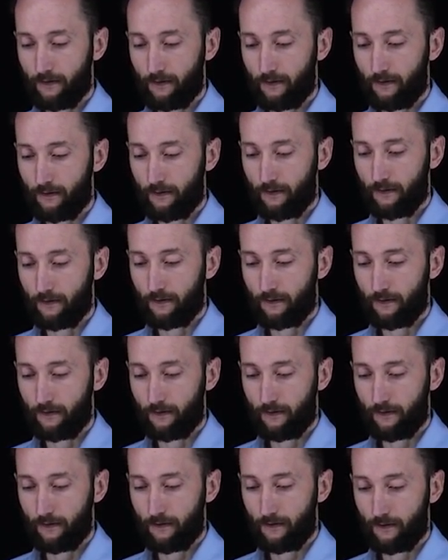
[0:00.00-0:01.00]

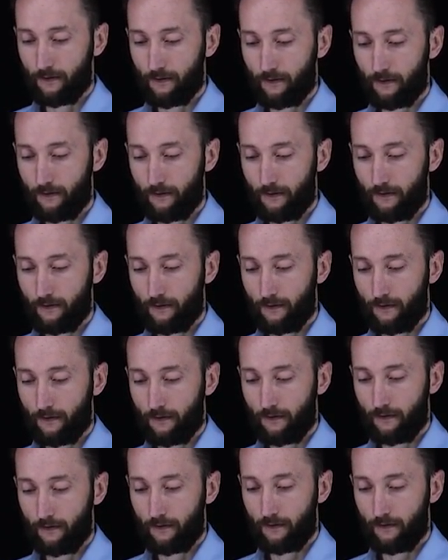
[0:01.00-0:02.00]

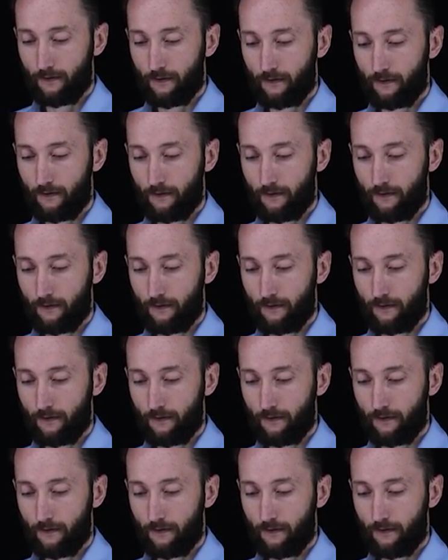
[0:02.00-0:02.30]
(silence)